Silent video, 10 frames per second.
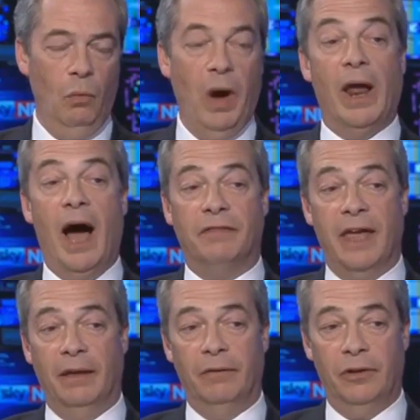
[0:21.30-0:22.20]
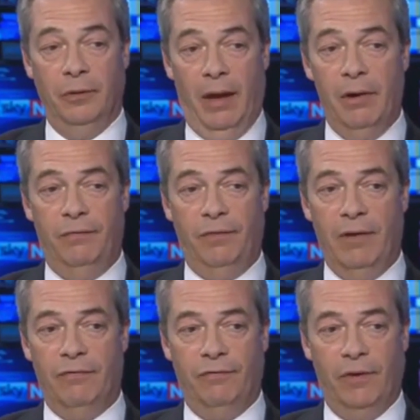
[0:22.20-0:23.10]
Well, I think, you know,
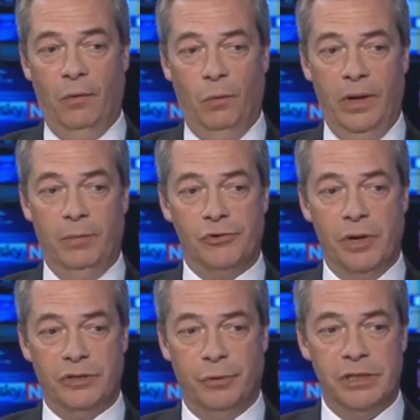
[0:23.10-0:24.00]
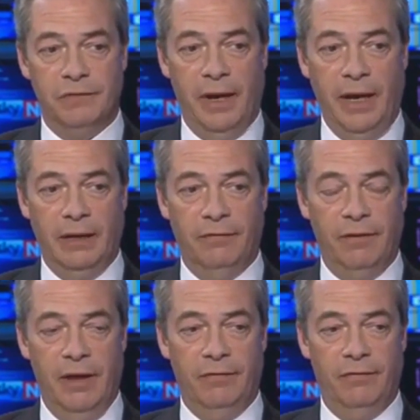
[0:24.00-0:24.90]
if we were to intervene,
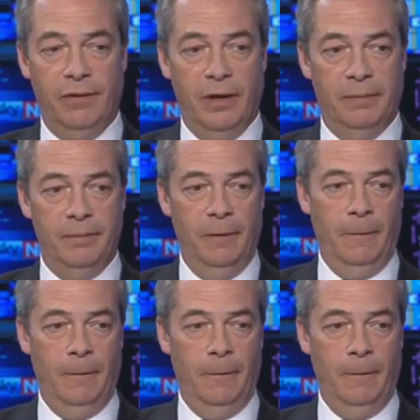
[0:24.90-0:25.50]
if a